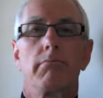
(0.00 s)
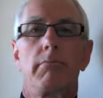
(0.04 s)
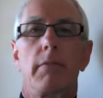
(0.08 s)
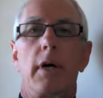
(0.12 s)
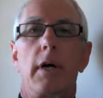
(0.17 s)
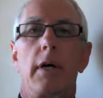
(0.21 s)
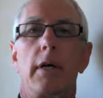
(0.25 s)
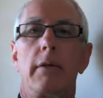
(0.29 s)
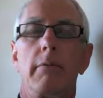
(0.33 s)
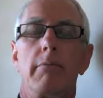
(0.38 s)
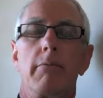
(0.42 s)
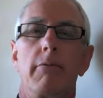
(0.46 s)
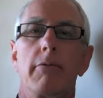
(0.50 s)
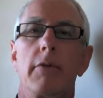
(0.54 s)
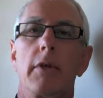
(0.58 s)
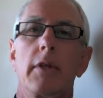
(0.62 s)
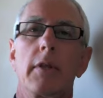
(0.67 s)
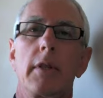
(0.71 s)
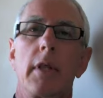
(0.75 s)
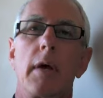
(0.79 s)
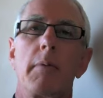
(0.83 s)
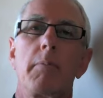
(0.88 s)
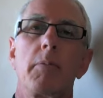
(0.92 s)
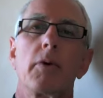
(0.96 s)
I
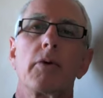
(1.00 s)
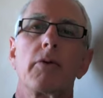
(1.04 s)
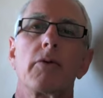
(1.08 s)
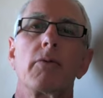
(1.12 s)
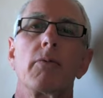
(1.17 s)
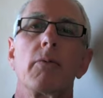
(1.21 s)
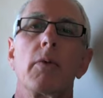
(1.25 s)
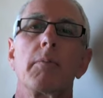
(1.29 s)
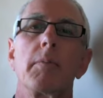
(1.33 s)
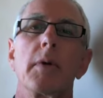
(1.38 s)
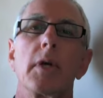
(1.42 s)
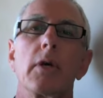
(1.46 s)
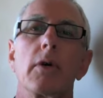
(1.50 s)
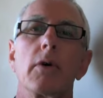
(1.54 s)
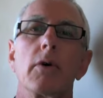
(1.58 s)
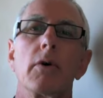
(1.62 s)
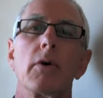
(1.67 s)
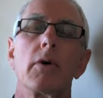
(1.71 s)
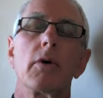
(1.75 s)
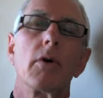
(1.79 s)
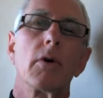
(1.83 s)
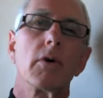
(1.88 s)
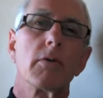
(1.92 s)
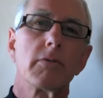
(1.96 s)
think that person would be
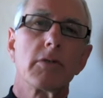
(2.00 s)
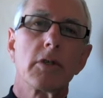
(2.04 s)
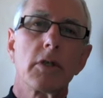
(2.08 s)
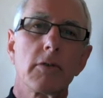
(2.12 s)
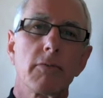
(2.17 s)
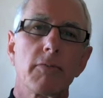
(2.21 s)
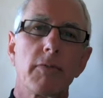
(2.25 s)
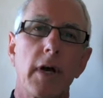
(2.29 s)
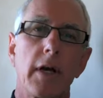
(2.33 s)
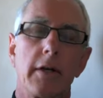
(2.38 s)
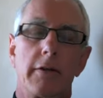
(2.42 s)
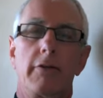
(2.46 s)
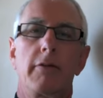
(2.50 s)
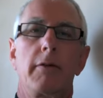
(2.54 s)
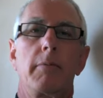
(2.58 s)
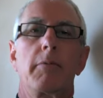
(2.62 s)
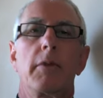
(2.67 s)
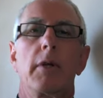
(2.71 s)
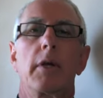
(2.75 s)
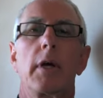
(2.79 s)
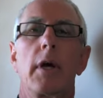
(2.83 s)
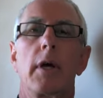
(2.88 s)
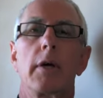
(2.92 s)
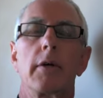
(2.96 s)
good, or just find
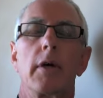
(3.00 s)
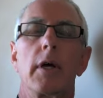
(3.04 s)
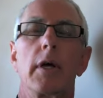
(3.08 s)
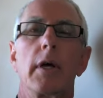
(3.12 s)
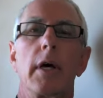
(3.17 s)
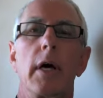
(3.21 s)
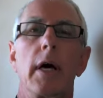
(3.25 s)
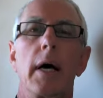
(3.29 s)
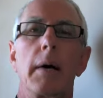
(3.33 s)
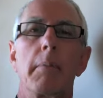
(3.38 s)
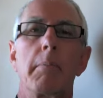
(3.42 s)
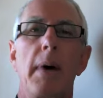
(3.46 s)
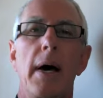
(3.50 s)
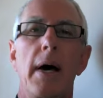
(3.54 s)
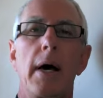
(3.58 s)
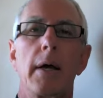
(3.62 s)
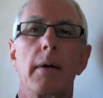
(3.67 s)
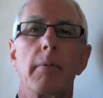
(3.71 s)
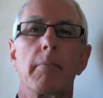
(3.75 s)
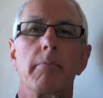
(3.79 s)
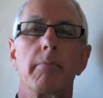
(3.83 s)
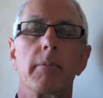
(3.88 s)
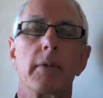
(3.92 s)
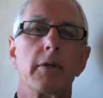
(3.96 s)
something about
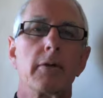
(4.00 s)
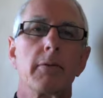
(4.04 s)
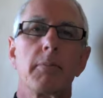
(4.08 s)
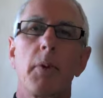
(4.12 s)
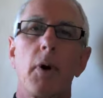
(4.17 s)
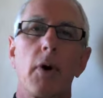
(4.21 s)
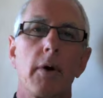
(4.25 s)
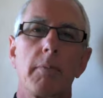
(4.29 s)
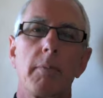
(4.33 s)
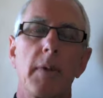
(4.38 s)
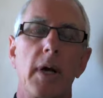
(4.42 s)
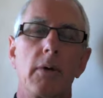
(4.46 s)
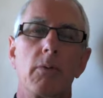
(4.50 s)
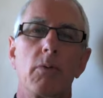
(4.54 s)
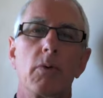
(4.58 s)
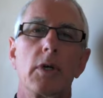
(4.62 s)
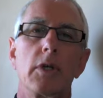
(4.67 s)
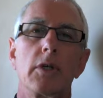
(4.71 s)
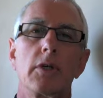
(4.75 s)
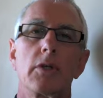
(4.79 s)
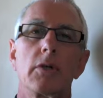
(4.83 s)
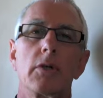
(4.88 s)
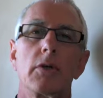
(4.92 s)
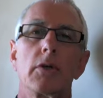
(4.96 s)
them. It's part of my
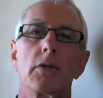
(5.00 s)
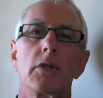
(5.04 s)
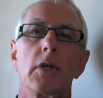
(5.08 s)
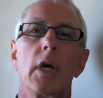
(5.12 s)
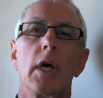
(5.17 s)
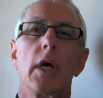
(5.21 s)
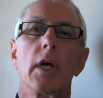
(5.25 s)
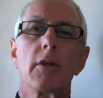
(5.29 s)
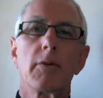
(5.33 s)
research.